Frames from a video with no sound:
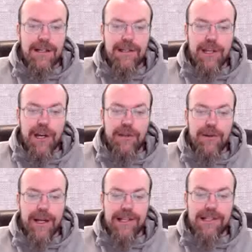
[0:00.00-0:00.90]
the other
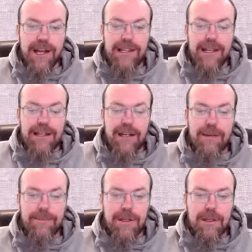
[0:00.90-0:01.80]
has not yet
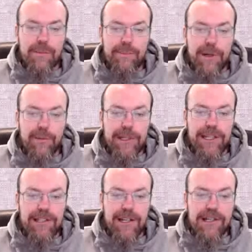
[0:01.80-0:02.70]
come. But when
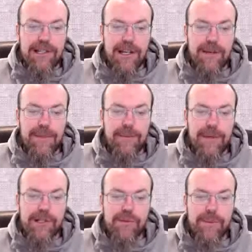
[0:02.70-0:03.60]
he does come, he
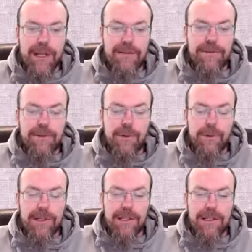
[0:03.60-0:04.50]
must remain for
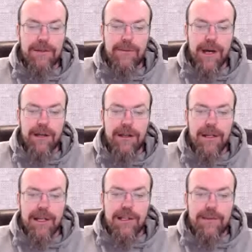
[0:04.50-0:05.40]
only a little while.
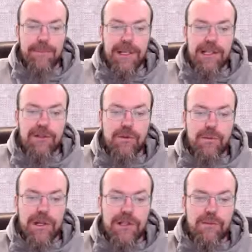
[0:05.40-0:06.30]
The beast who
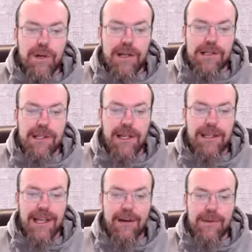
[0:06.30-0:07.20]
once was, and
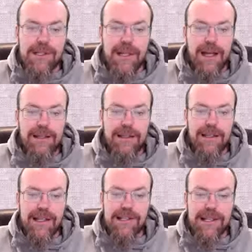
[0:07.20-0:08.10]
now is not,
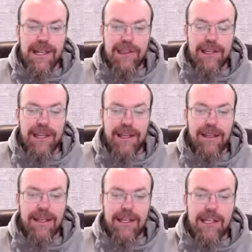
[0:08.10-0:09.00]
is an eighth king.
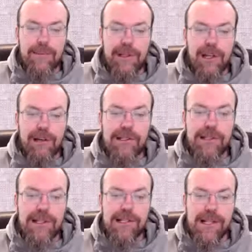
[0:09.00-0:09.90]
He belongs to
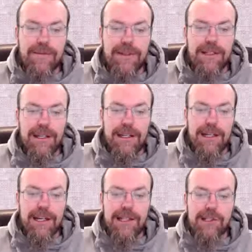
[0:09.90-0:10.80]
the seven,
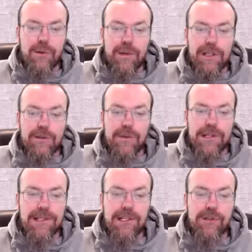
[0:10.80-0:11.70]
and is going to his
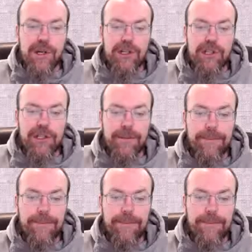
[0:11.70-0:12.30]
destruction.